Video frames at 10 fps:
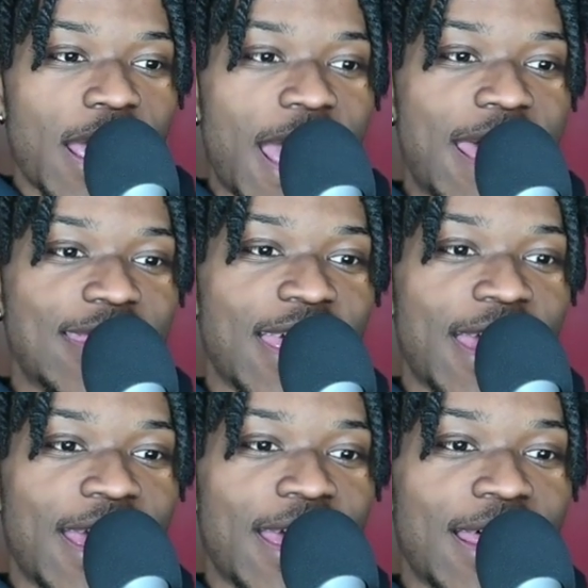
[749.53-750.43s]
And
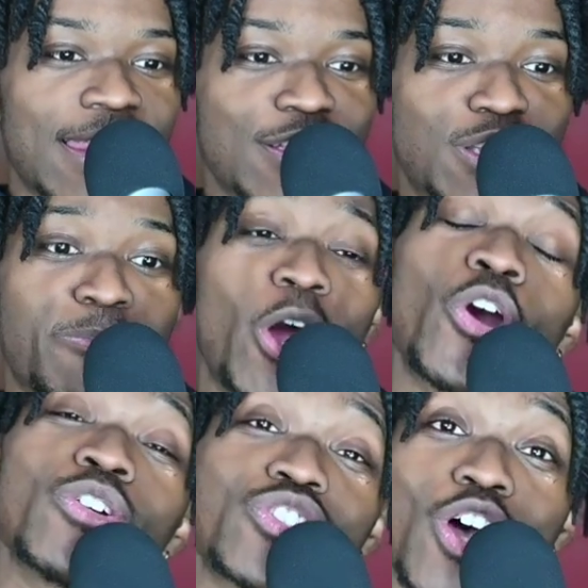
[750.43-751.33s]
then the Spurs.